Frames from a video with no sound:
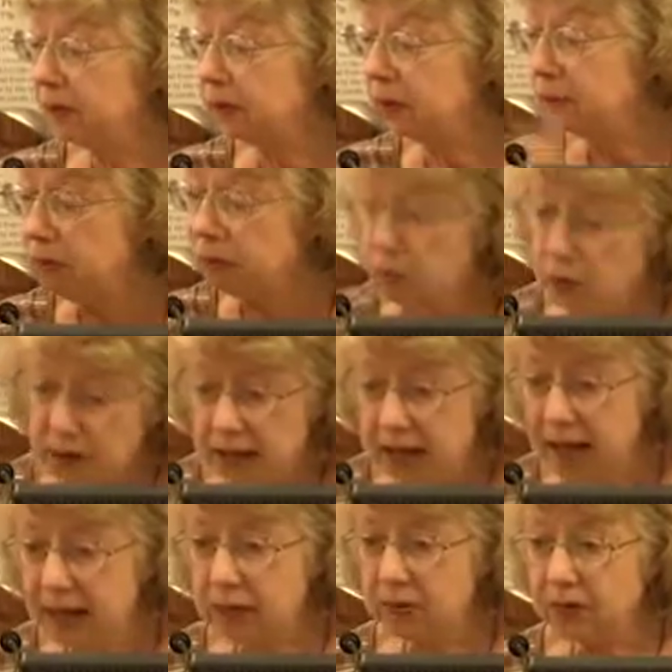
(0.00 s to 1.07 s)
to
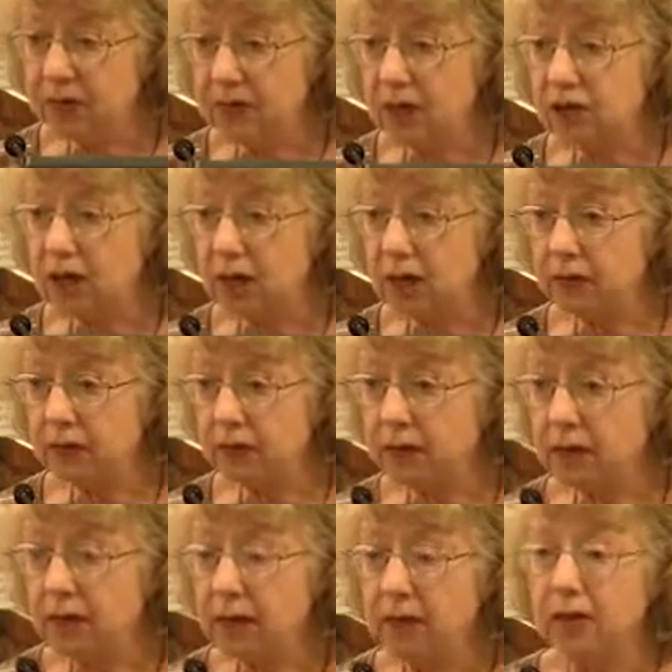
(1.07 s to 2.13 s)
communicate with each
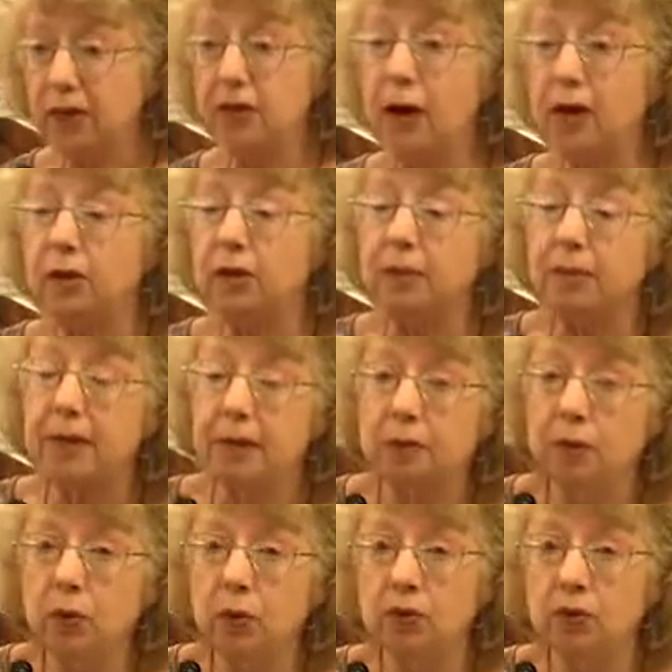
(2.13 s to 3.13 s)
other. They're not going to be able to